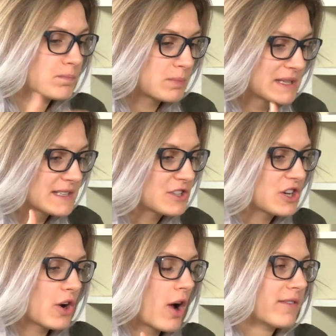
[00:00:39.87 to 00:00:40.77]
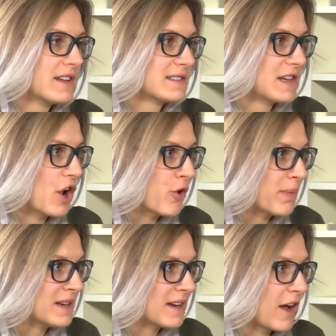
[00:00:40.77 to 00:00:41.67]
position obviously
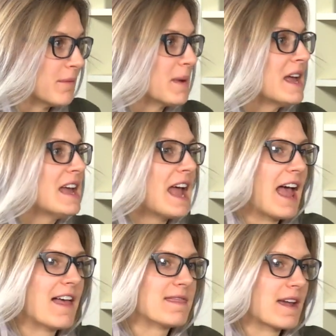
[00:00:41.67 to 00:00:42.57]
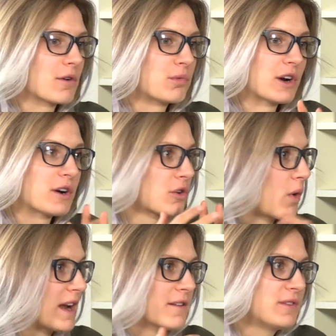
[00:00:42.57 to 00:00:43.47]
opened up and there were
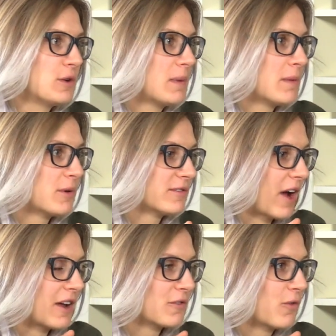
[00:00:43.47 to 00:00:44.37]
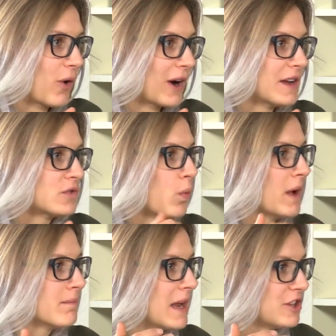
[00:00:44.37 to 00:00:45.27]
quite a few people vying for it.
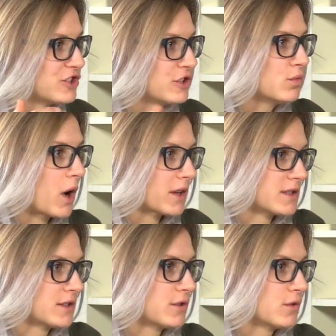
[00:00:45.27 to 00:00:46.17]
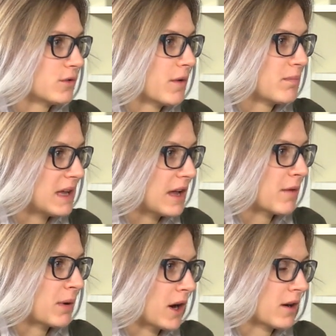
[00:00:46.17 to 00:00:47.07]
What made you want to be a
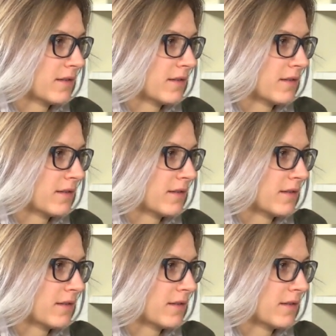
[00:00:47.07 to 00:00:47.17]
part